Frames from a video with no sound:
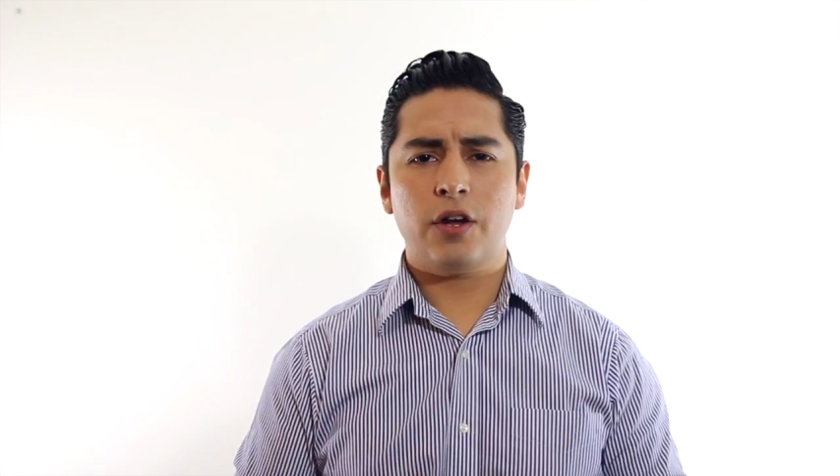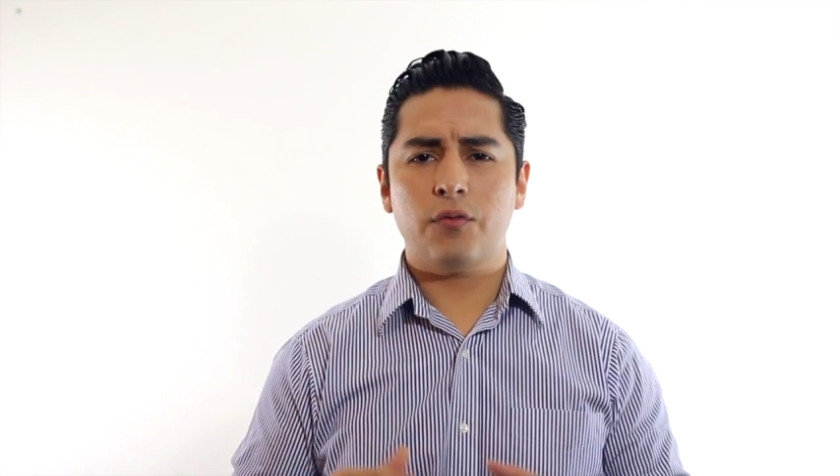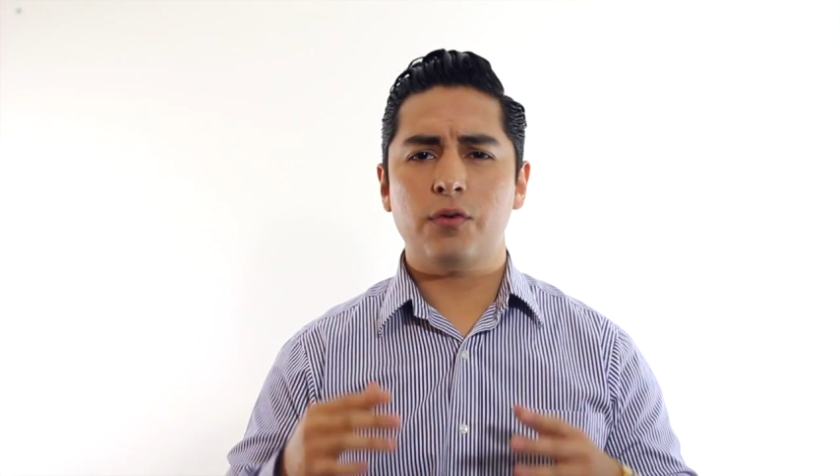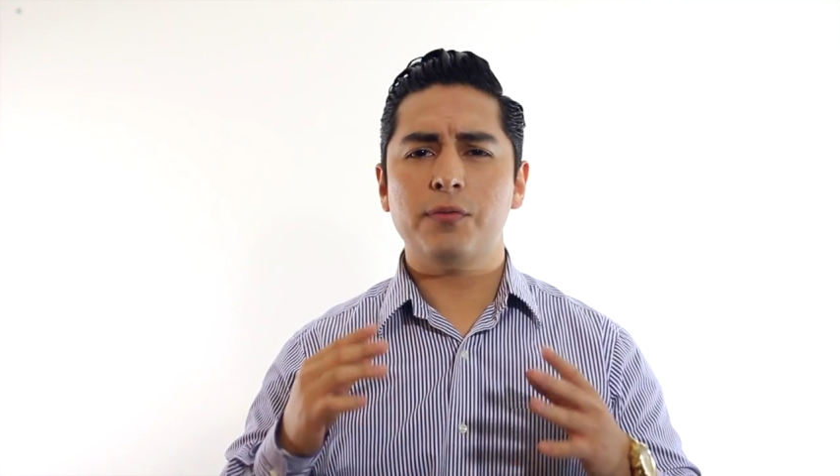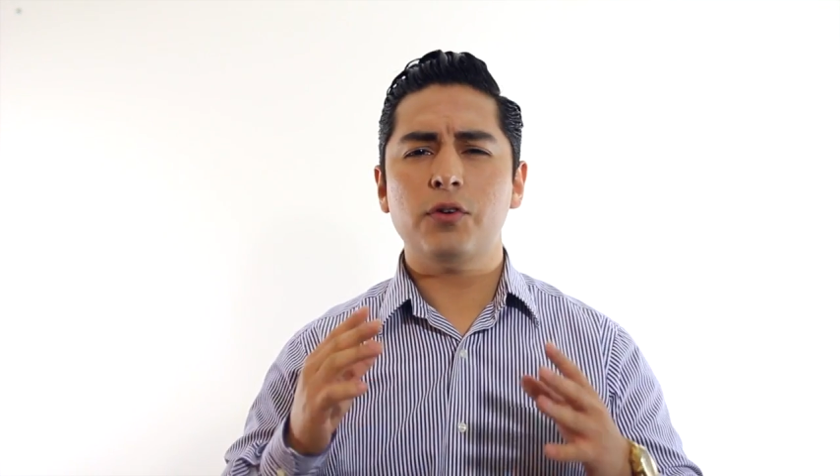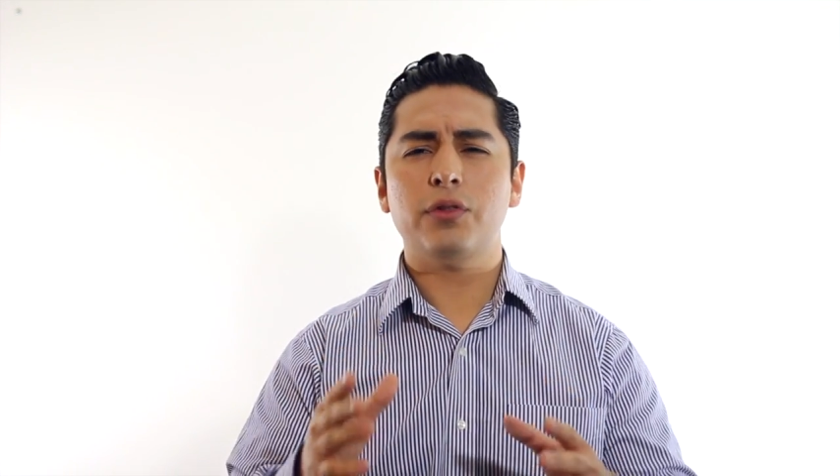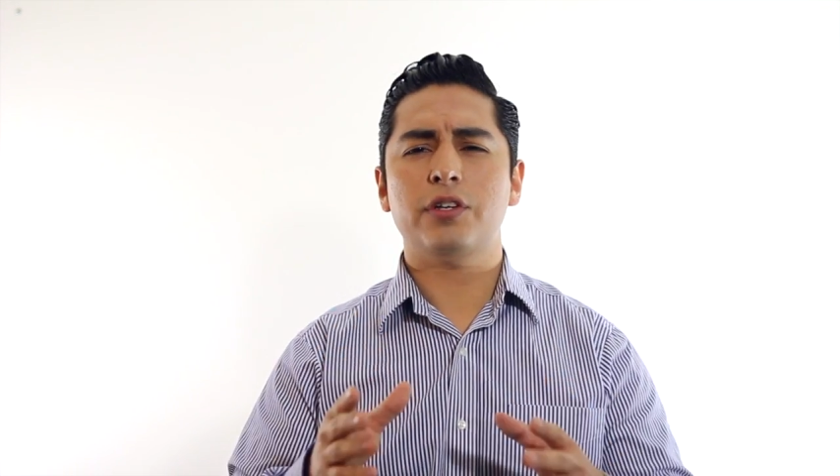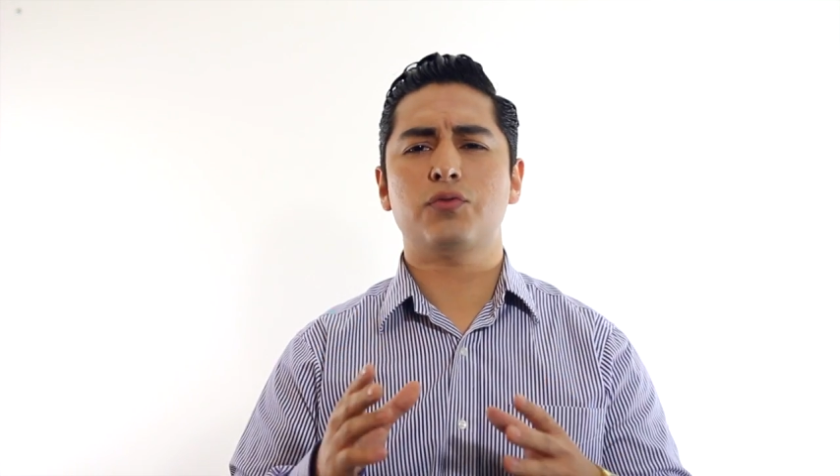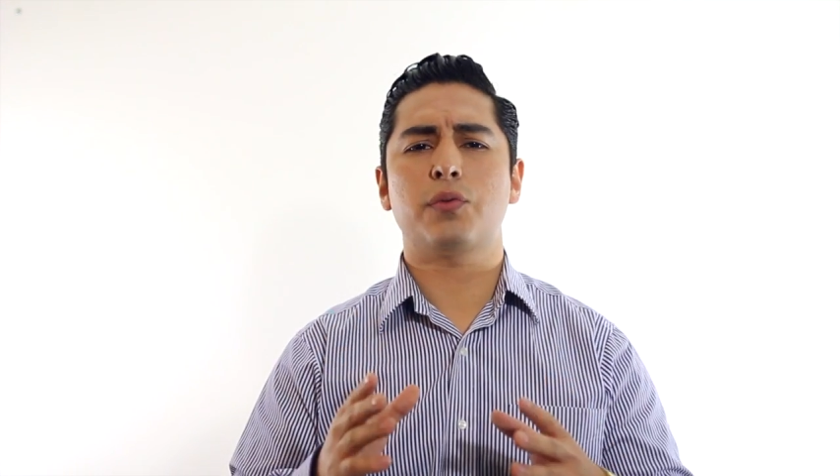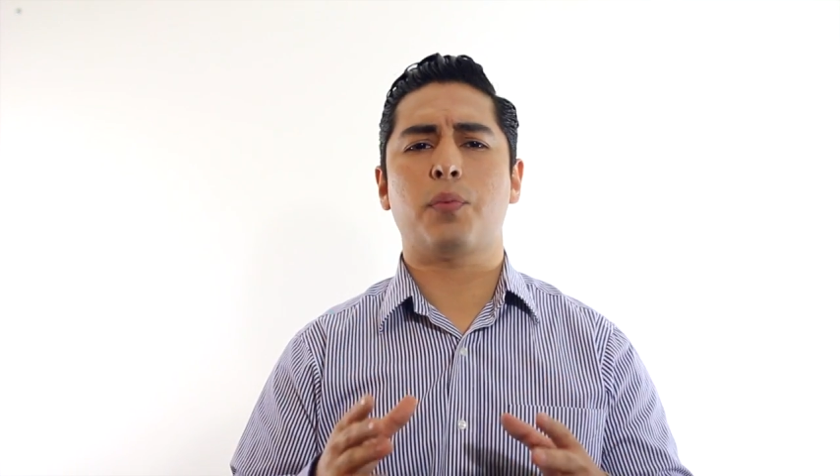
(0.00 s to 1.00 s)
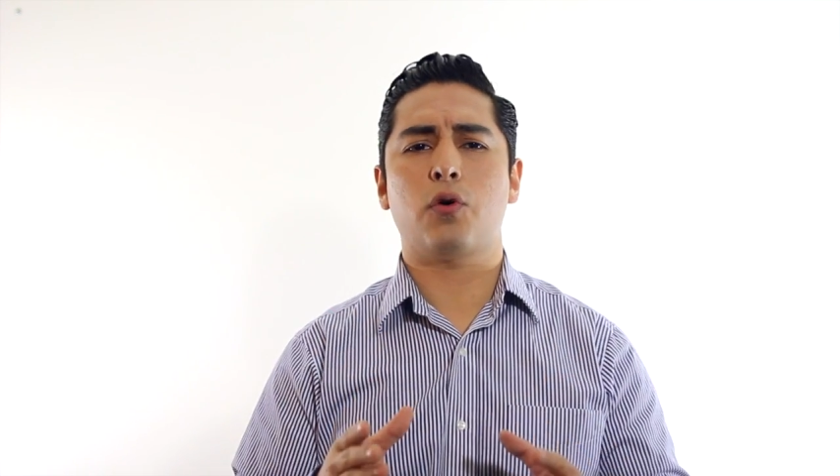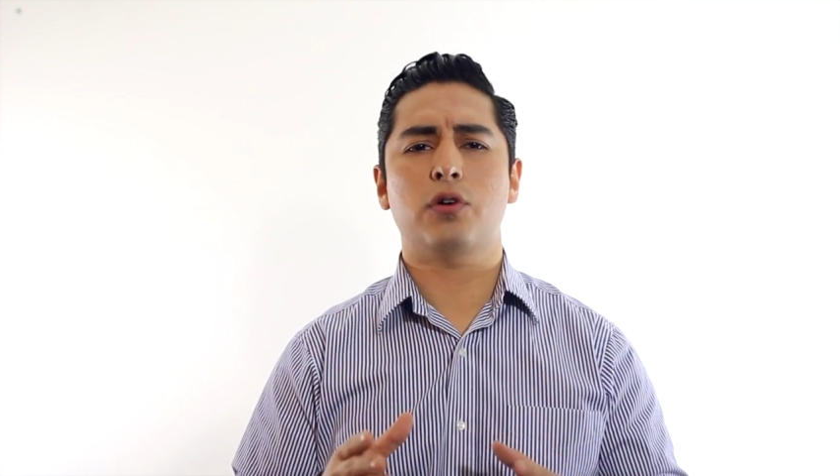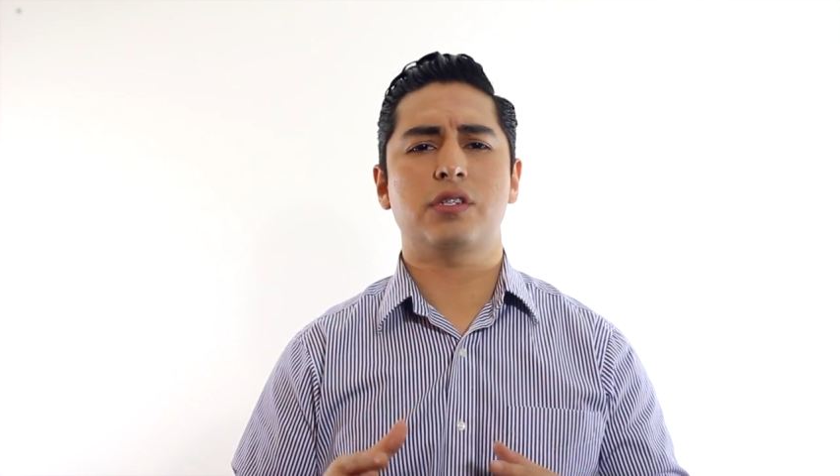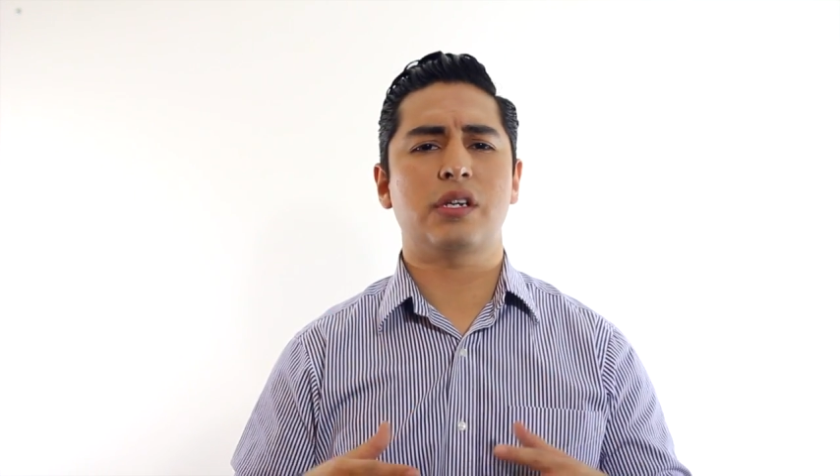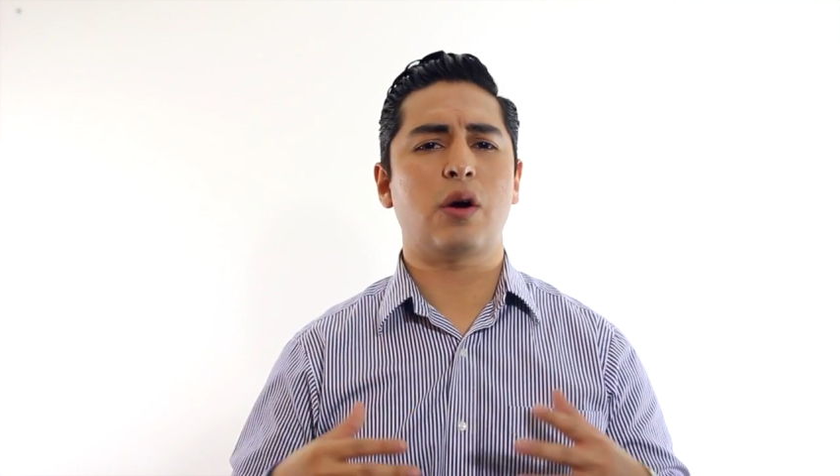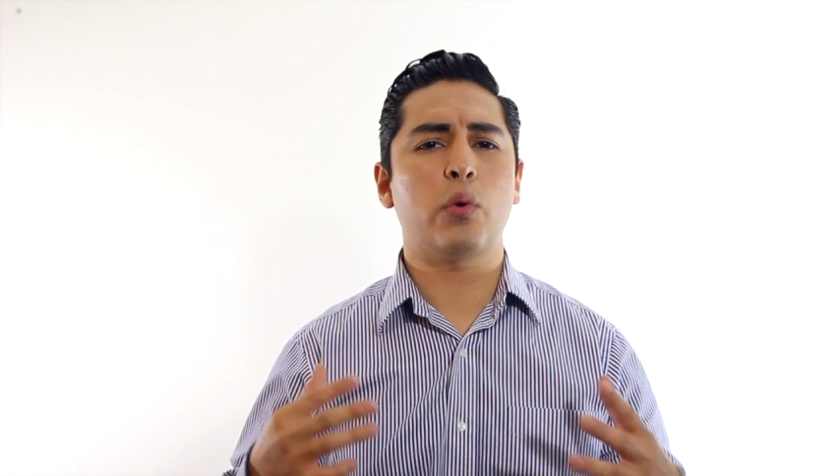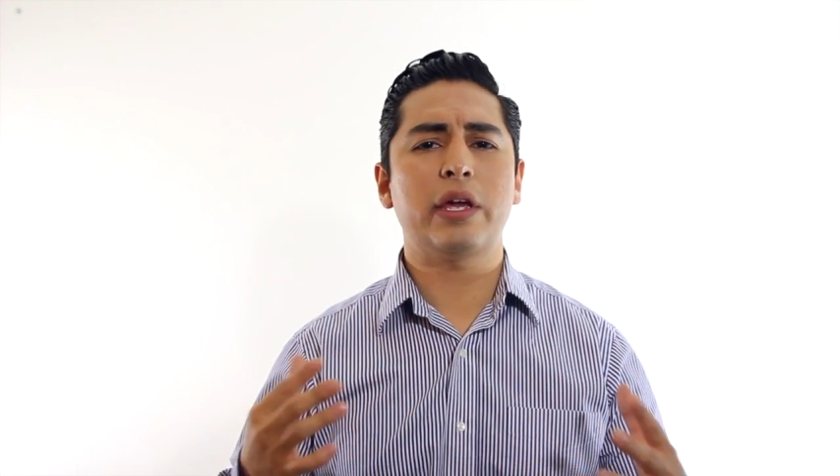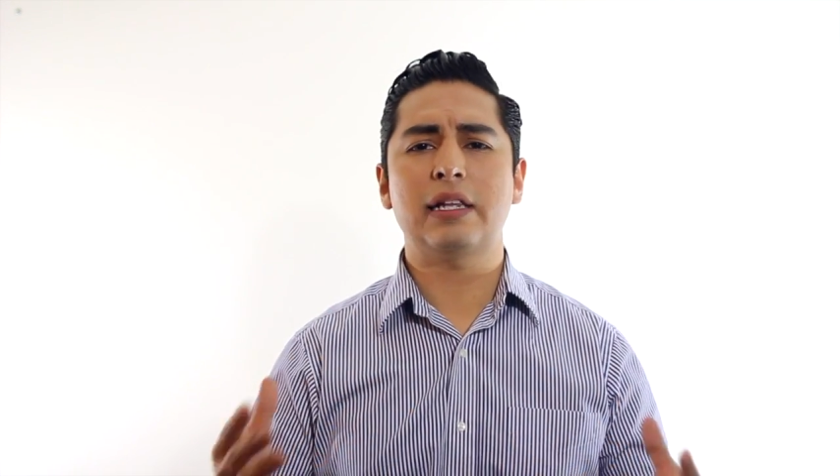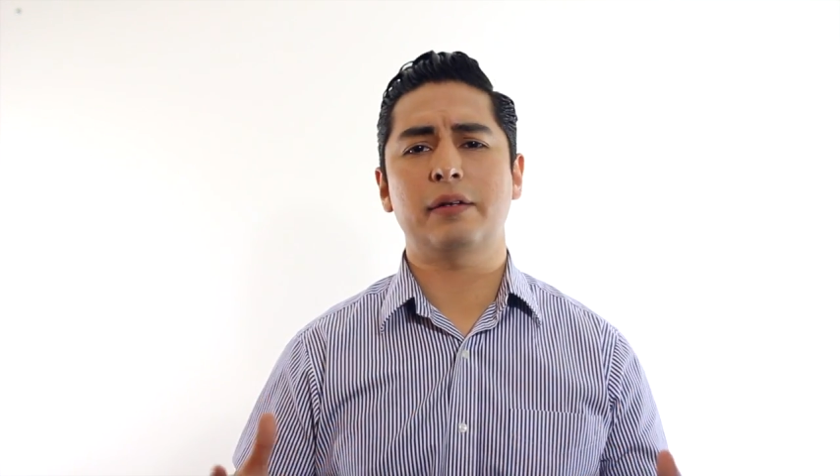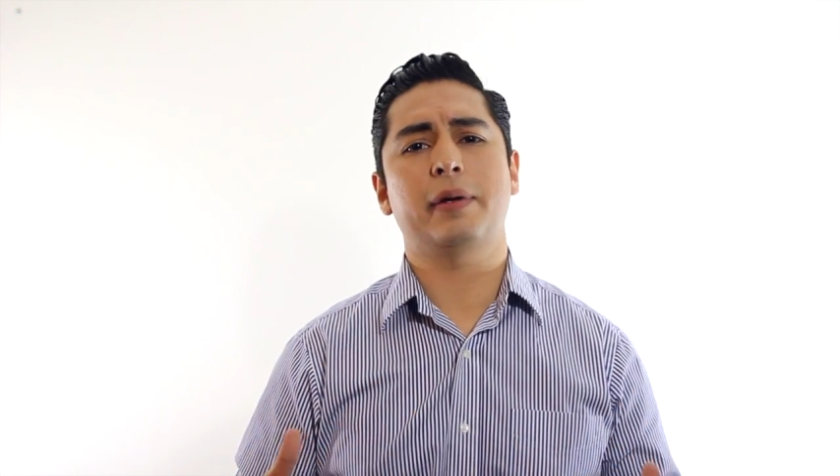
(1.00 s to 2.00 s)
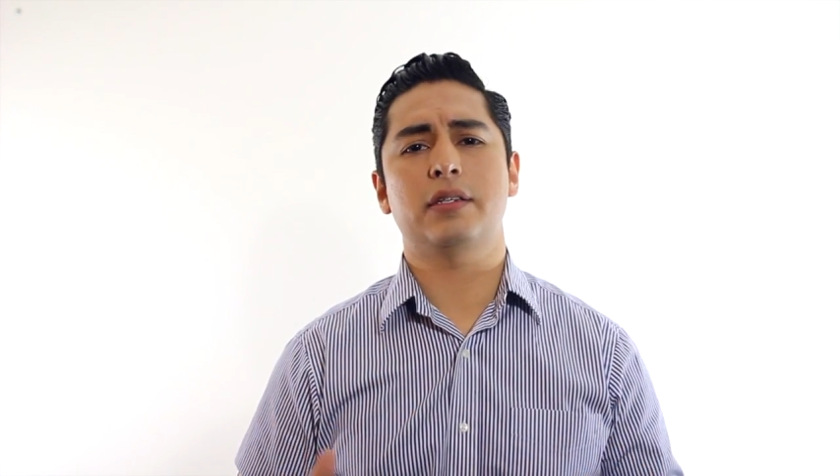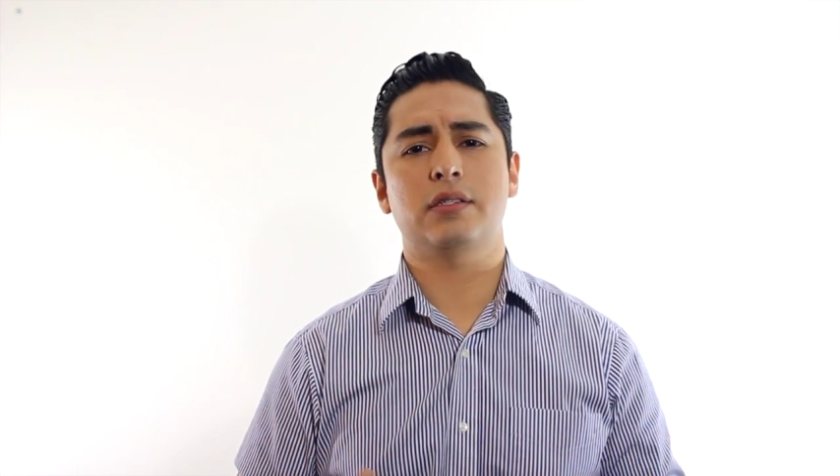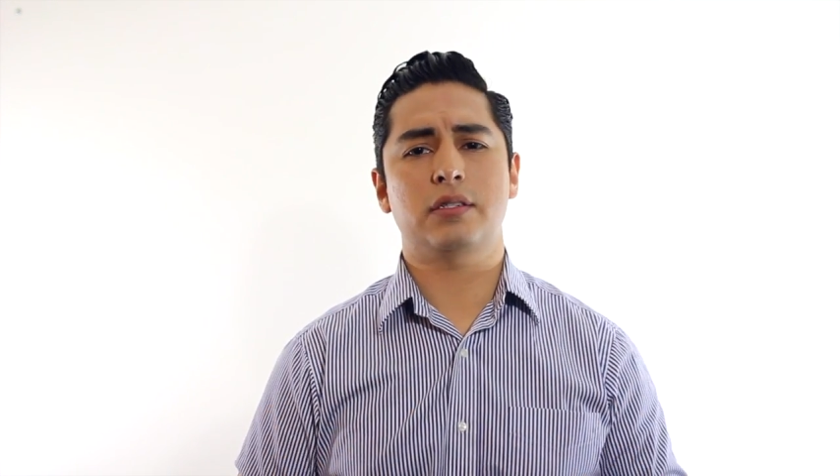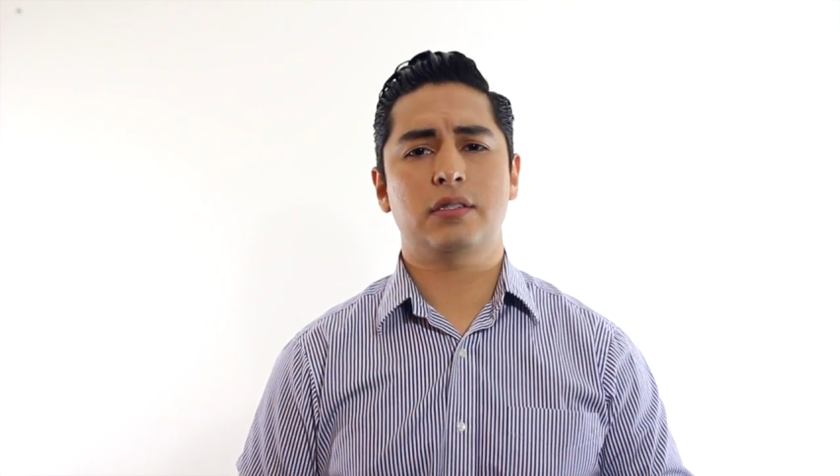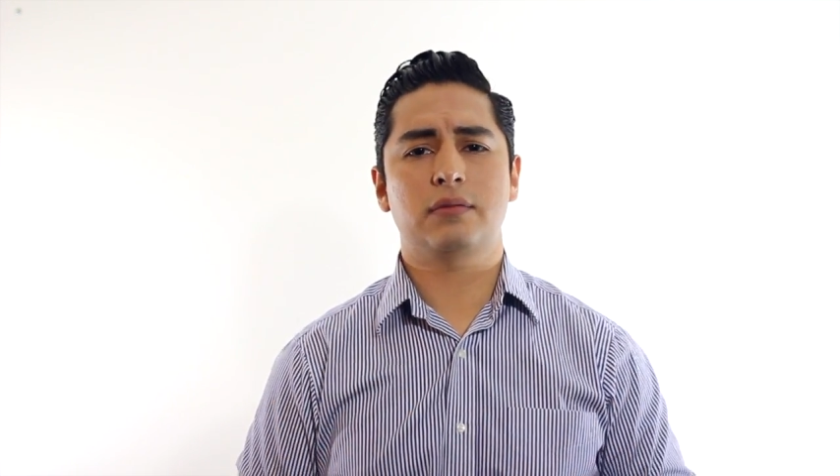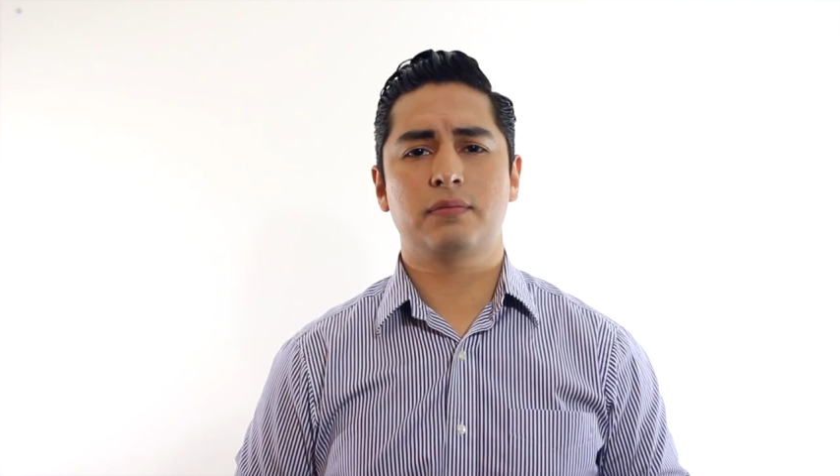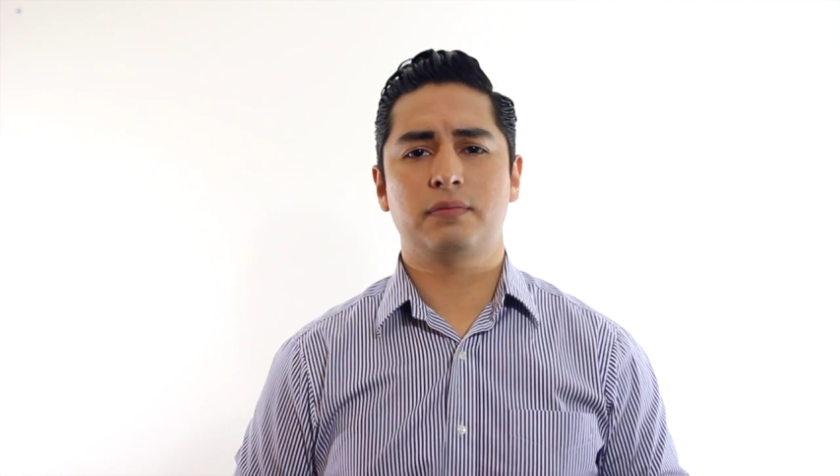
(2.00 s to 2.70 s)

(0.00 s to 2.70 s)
Review these reports on a weekly basis.